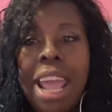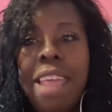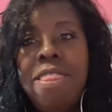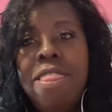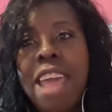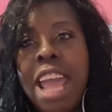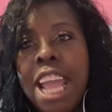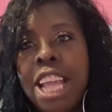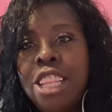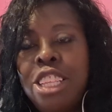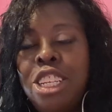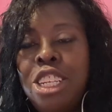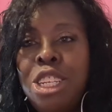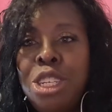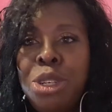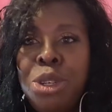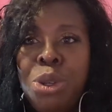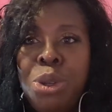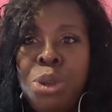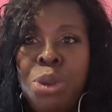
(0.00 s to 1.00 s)
and then
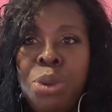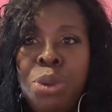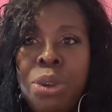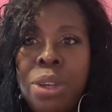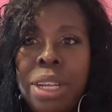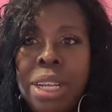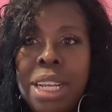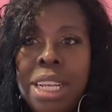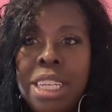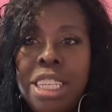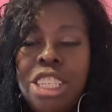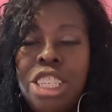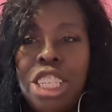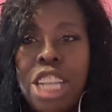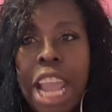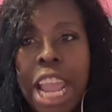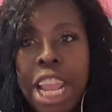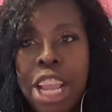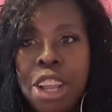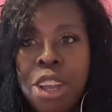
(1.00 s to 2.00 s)
to
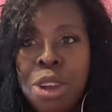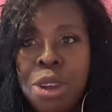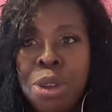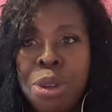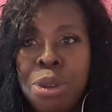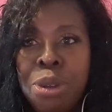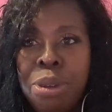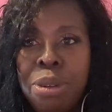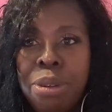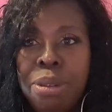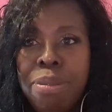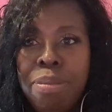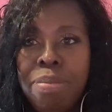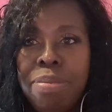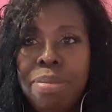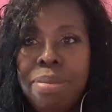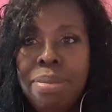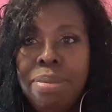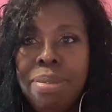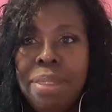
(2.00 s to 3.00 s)
Canggu.
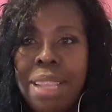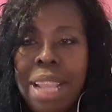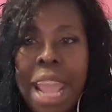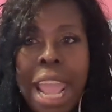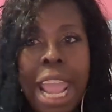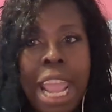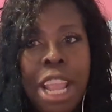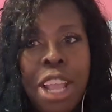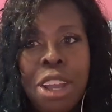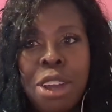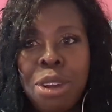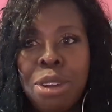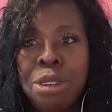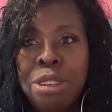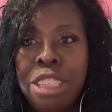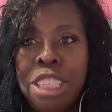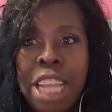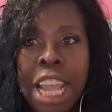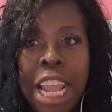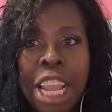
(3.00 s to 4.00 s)

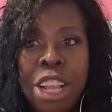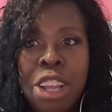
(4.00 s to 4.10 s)
Canggu